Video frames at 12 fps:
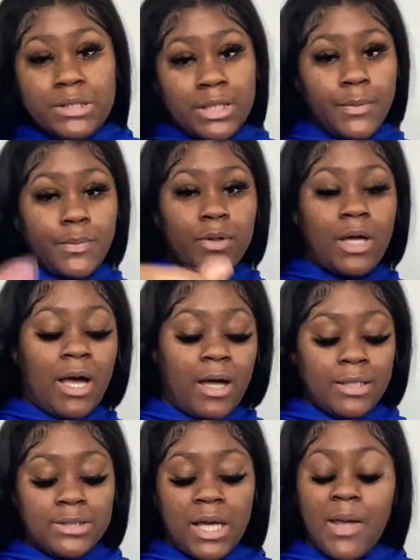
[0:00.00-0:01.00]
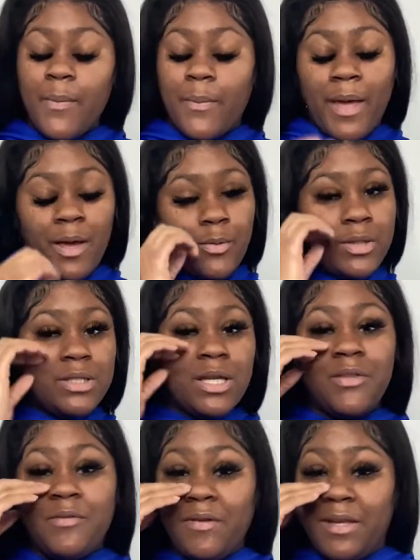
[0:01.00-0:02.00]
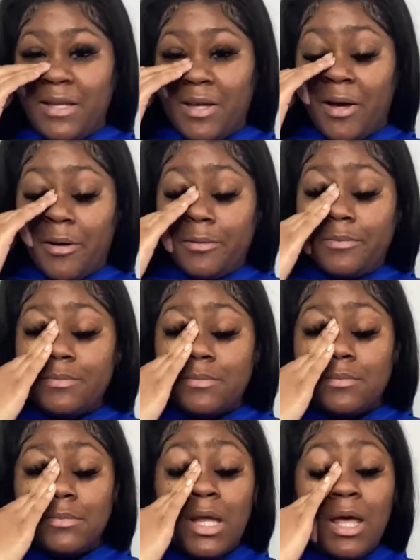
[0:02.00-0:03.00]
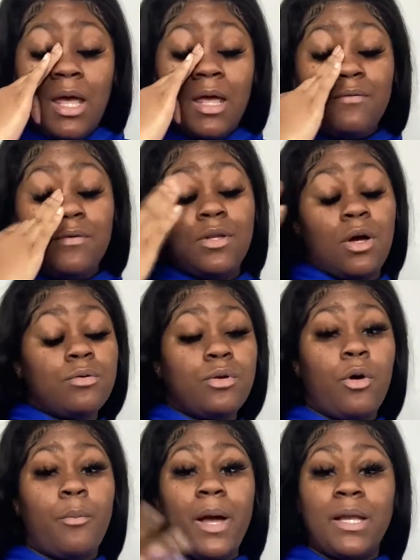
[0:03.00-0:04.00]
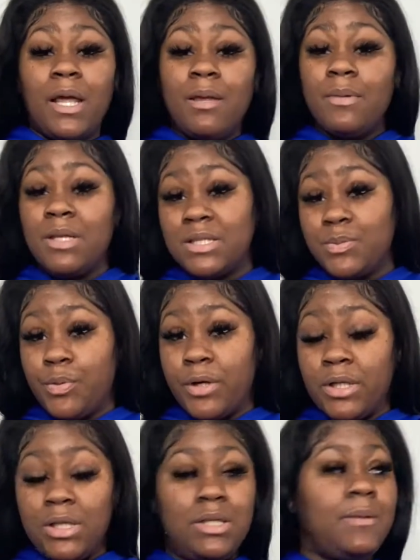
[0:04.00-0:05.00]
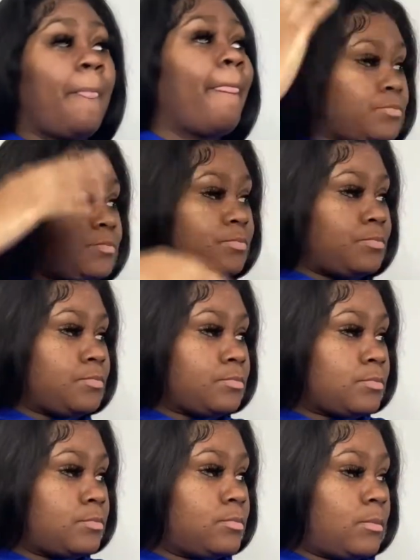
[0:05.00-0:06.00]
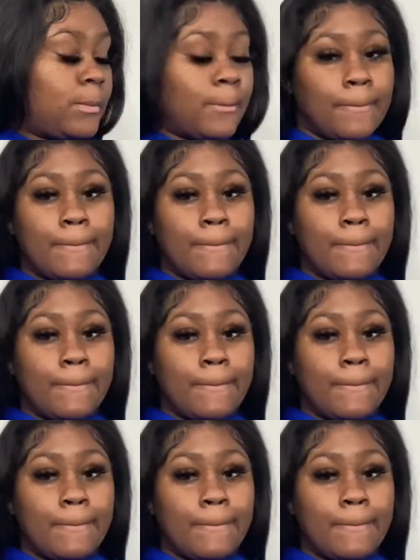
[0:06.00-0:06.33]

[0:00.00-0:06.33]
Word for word: up you guys i am back with another video if you don't know my name is Britney my name is adam